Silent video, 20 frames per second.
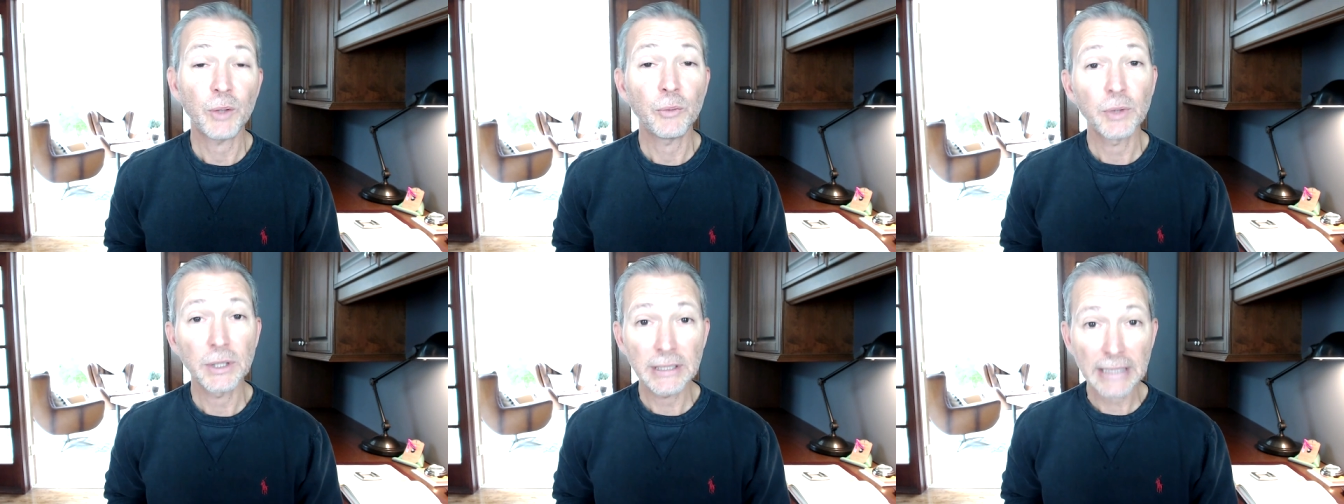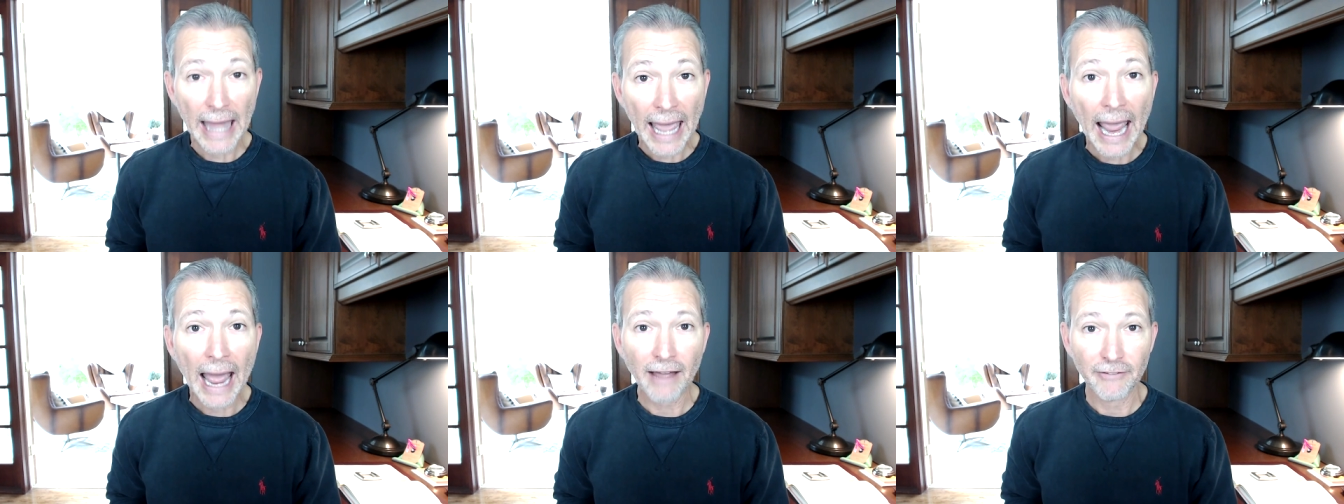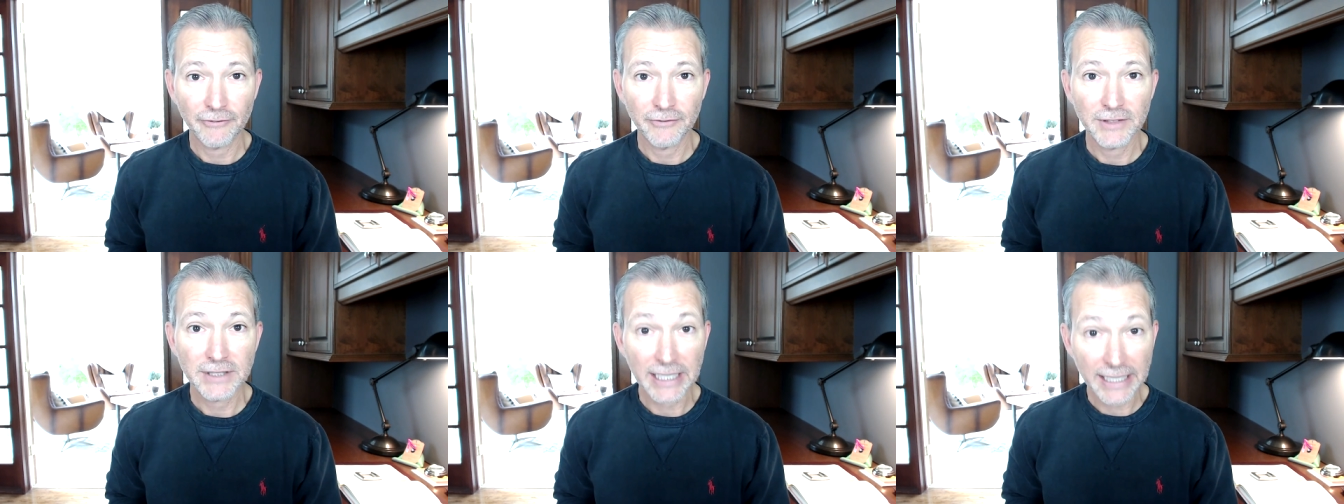would
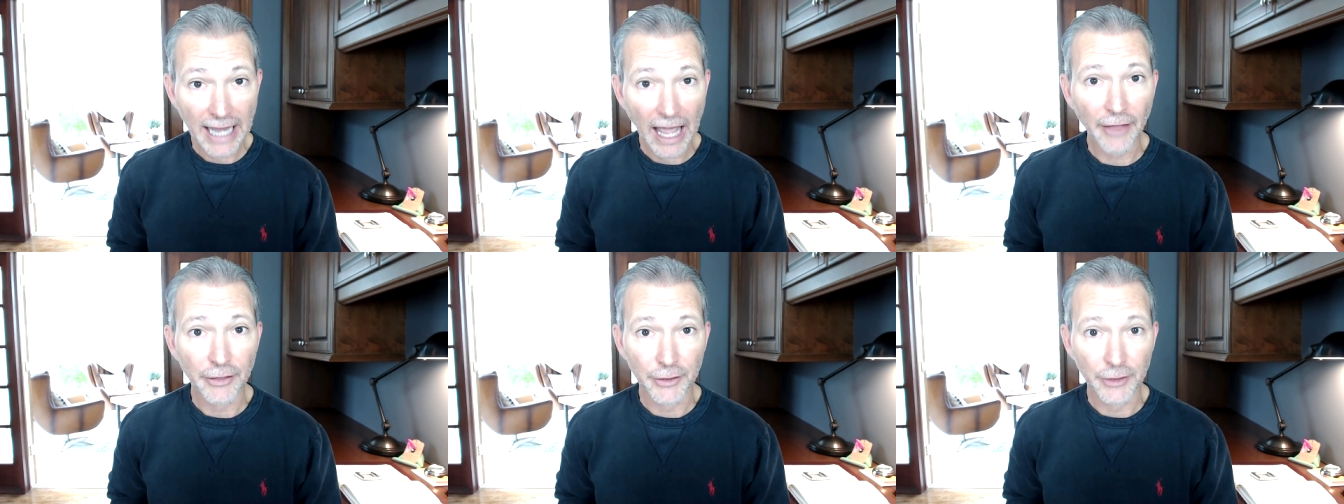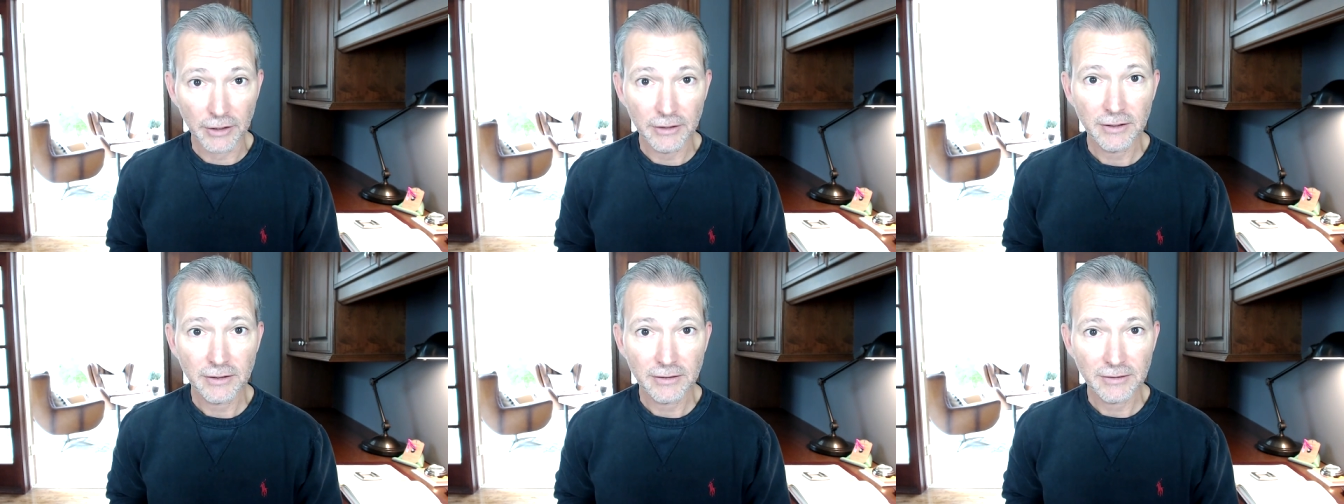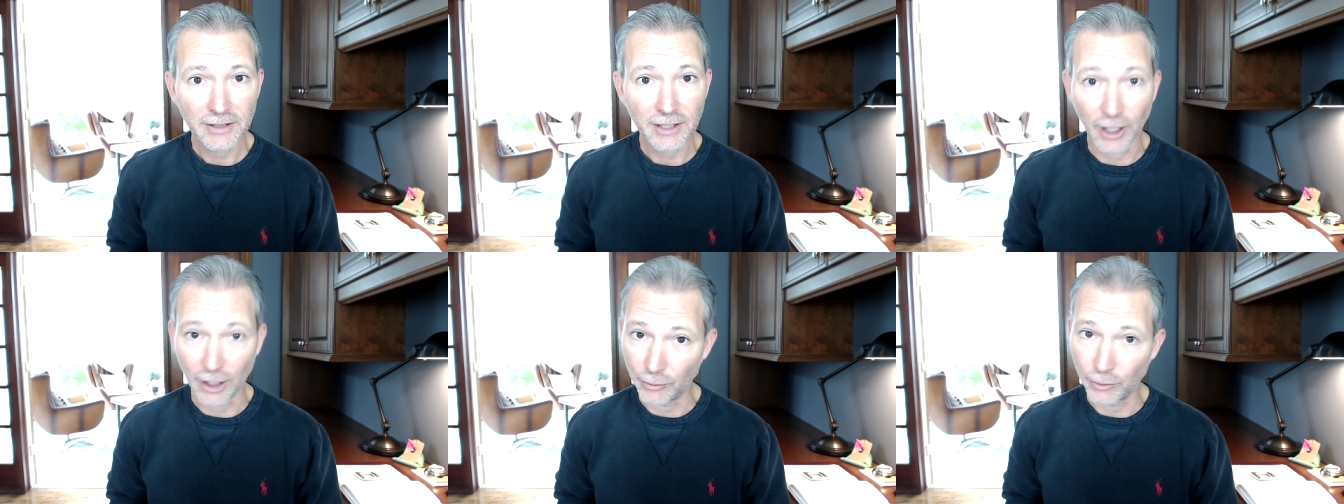laugh together.
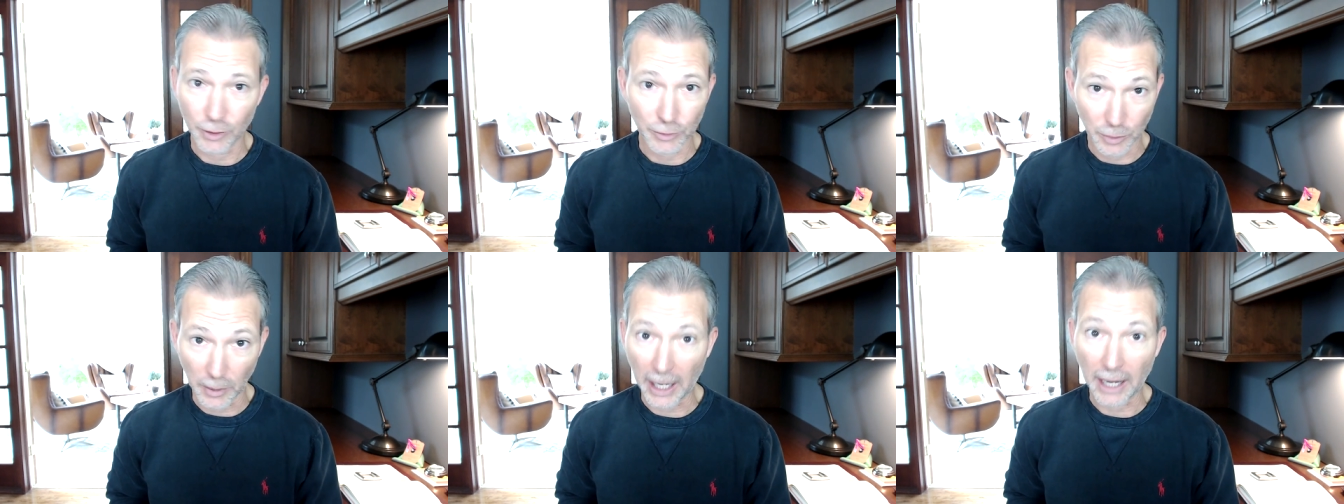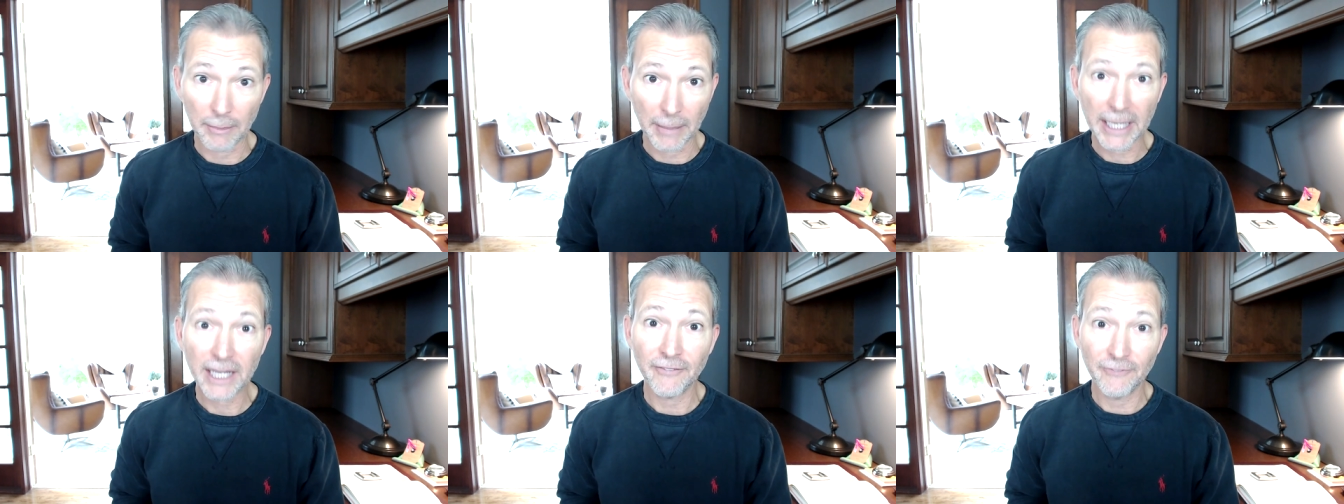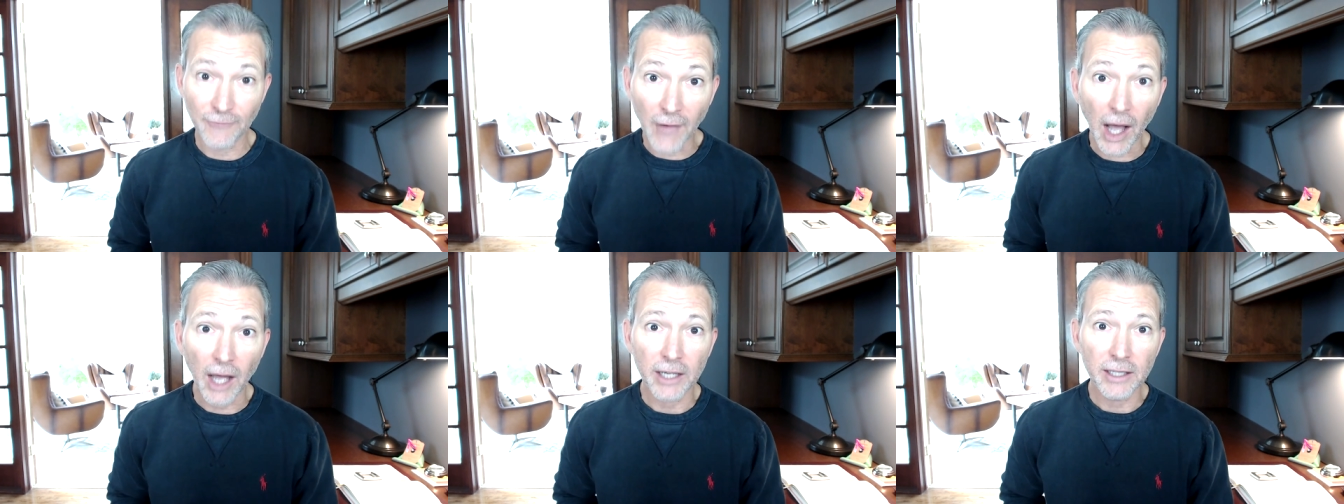We want to make it
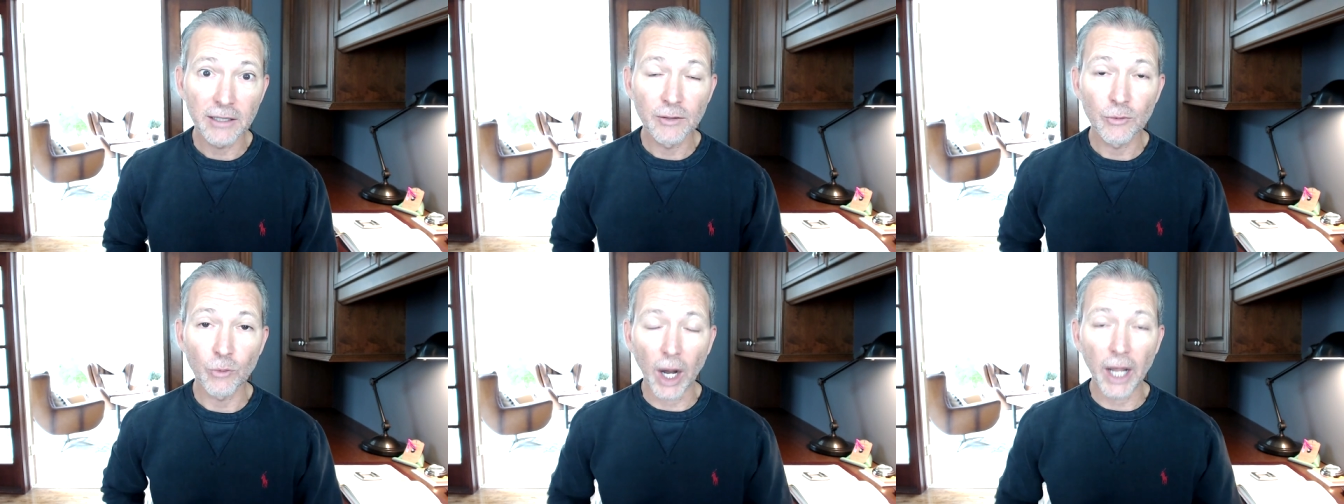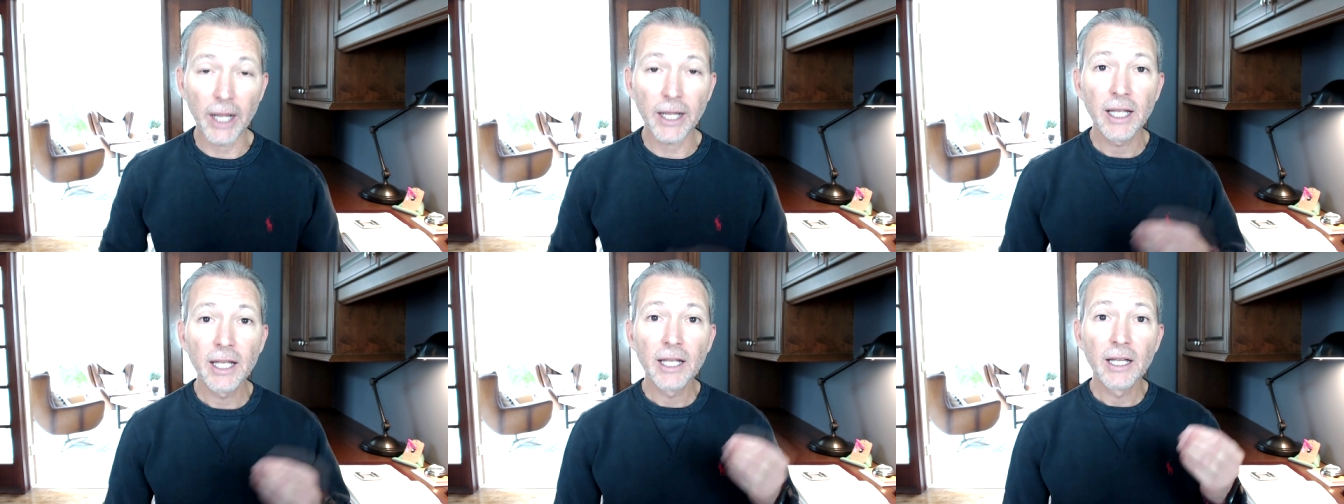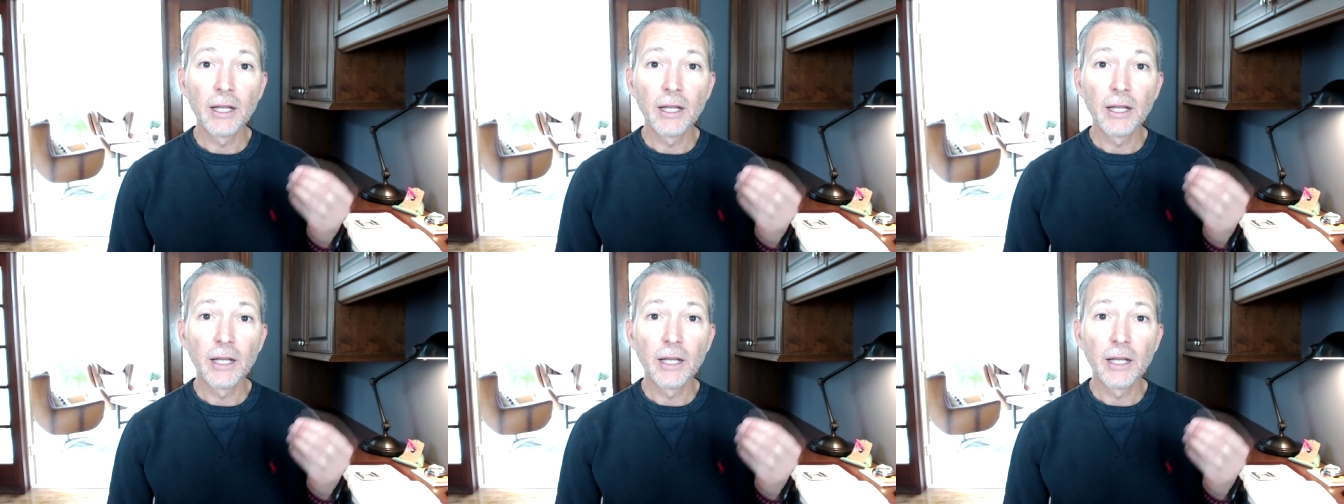fun, right?